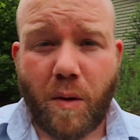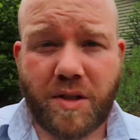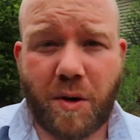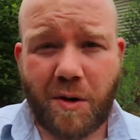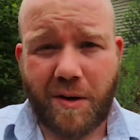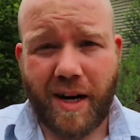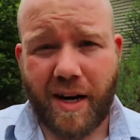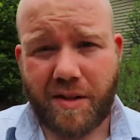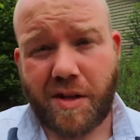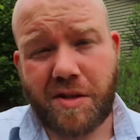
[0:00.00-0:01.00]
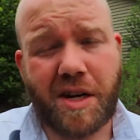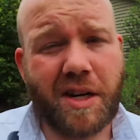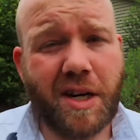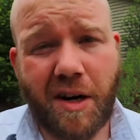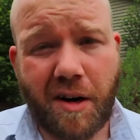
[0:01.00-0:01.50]
What's going on, guys?
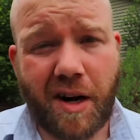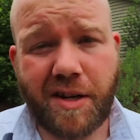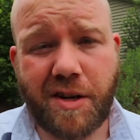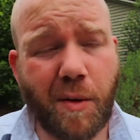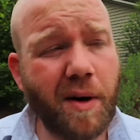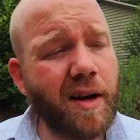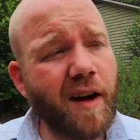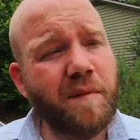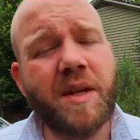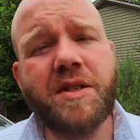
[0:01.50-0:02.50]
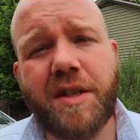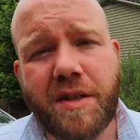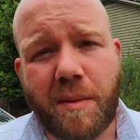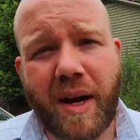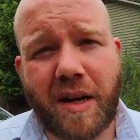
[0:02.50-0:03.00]
JD here, and you know what? I've mentioned it
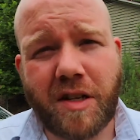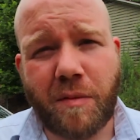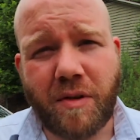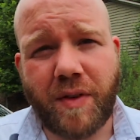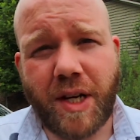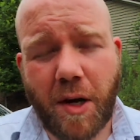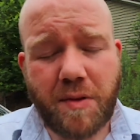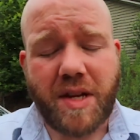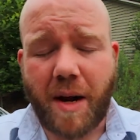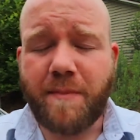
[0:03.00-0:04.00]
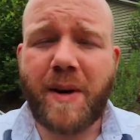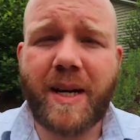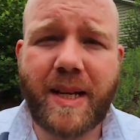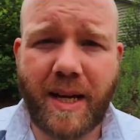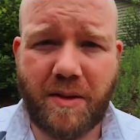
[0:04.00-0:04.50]
in the past couple of videos and I'm
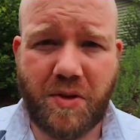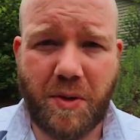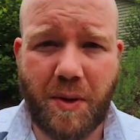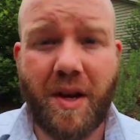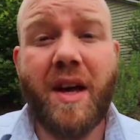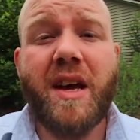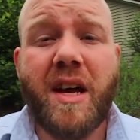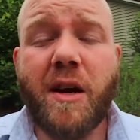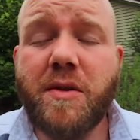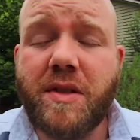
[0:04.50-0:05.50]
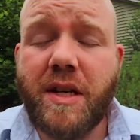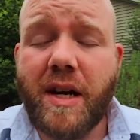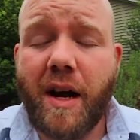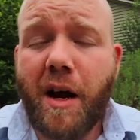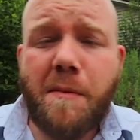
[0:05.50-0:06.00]
finally getting to it. Here's the
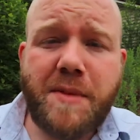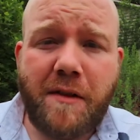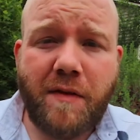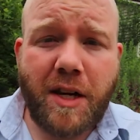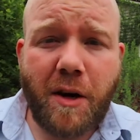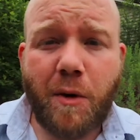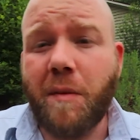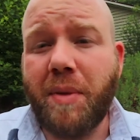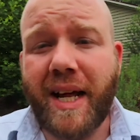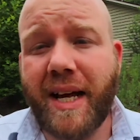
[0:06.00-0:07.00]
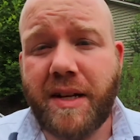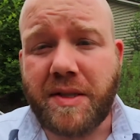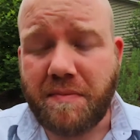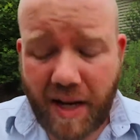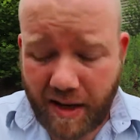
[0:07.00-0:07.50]
update video on the plans
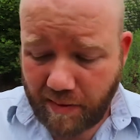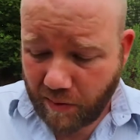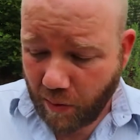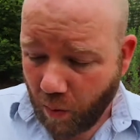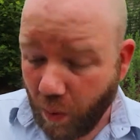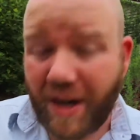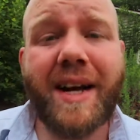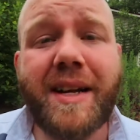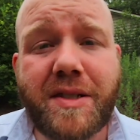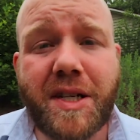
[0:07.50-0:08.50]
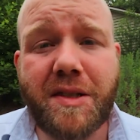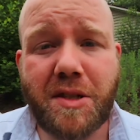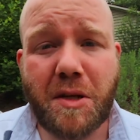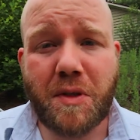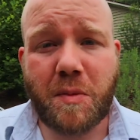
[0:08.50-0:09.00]
and what I intend to
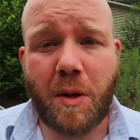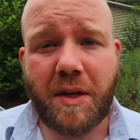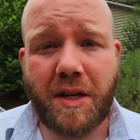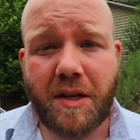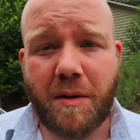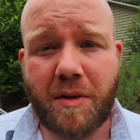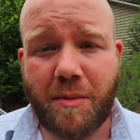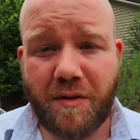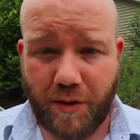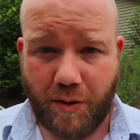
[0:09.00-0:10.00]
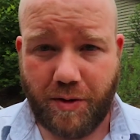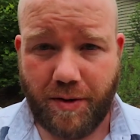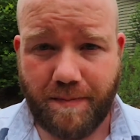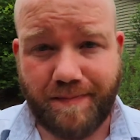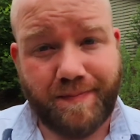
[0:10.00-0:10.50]
do with Smokey in the upcoming
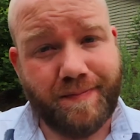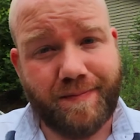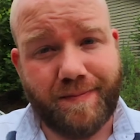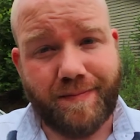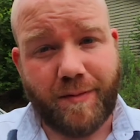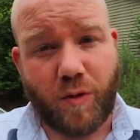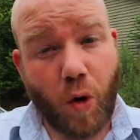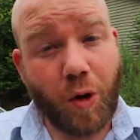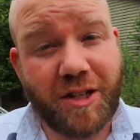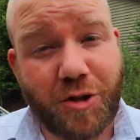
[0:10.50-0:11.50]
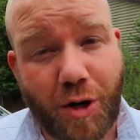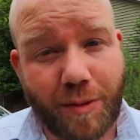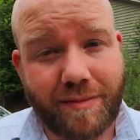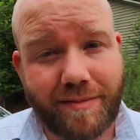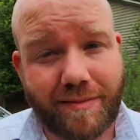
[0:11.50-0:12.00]
future. Roll intro.